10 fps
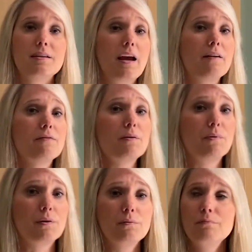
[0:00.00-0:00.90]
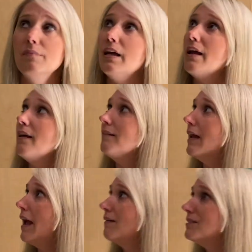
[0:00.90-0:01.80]
in every room. They
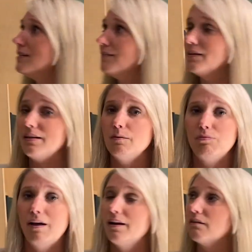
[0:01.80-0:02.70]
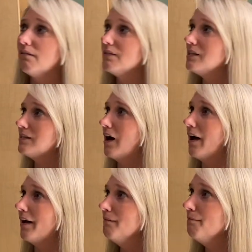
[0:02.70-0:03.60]
have a DVD player on the
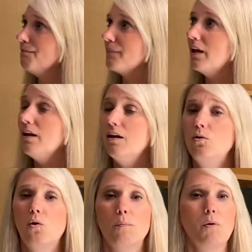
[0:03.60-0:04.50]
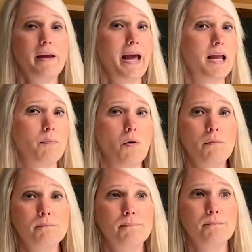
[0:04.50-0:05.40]
side, normal
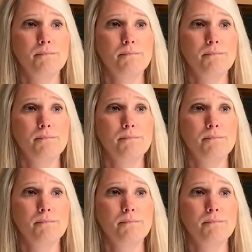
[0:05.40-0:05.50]
cable,